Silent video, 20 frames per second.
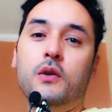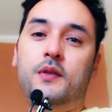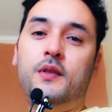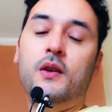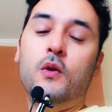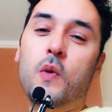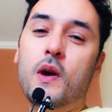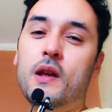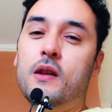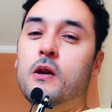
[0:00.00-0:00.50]
see,
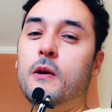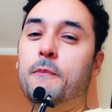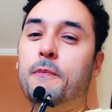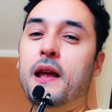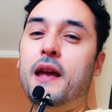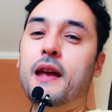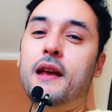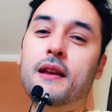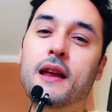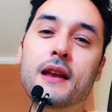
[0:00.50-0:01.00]
when you're
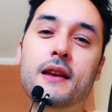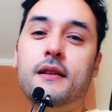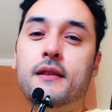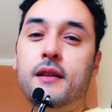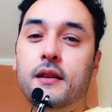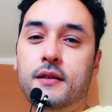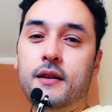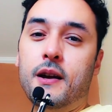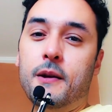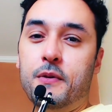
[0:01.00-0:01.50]
playing any
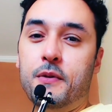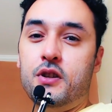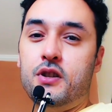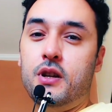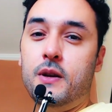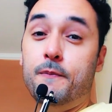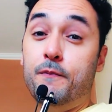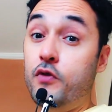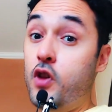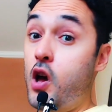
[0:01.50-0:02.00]

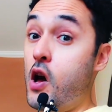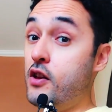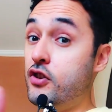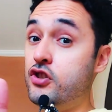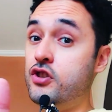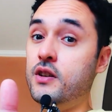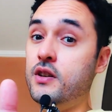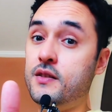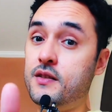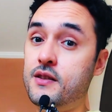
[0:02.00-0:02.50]
TTRPG, not
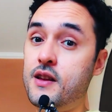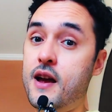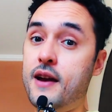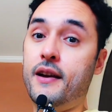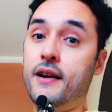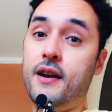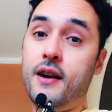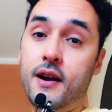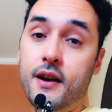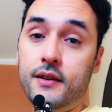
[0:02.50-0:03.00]
just
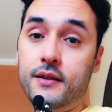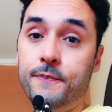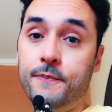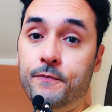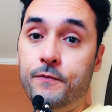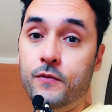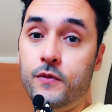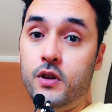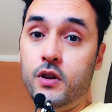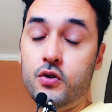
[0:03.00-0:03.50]
Daggerheart,
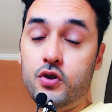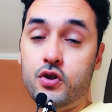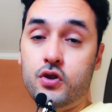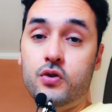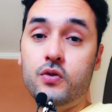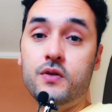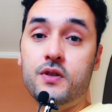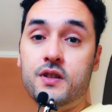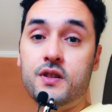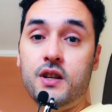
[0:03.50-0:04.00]
you
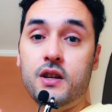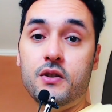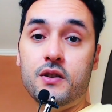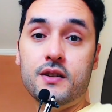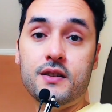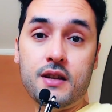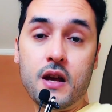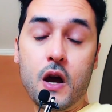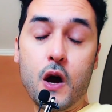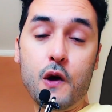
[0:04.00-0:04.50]
should see
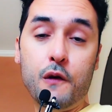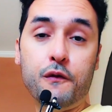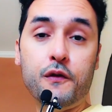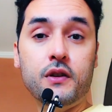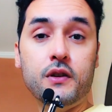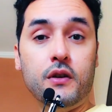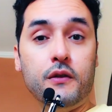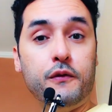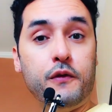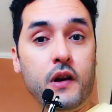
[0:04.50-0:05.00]
yourself and
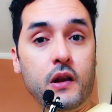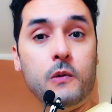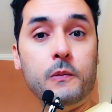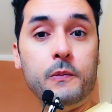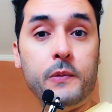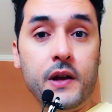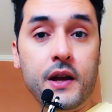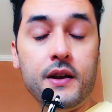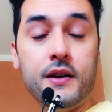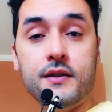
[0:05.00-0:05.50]
your fellow
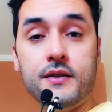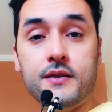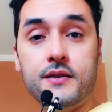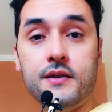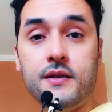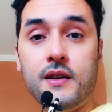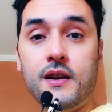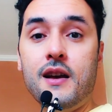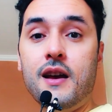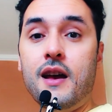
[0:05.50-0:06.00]
players
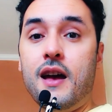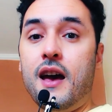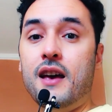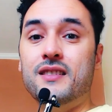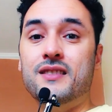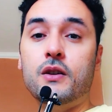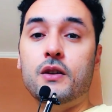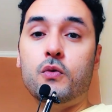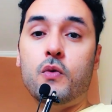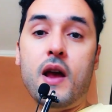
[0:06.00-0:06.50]
as
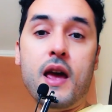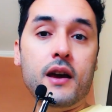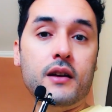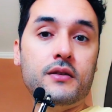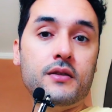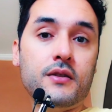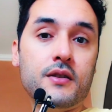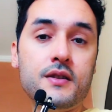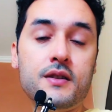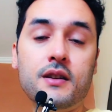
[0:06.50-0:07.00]

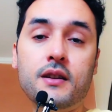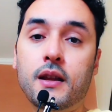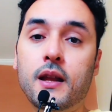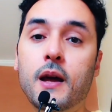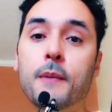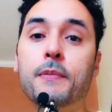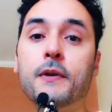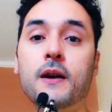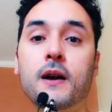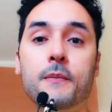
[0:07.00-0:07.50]
directors in an
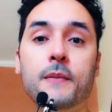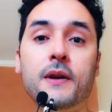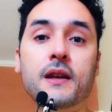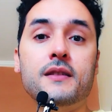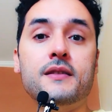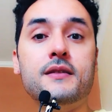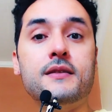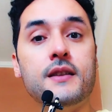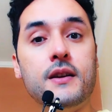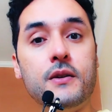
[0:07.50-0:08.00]
upcoming
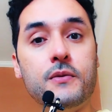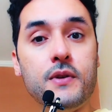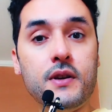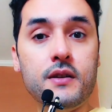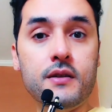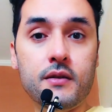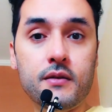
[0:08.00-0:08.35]
series.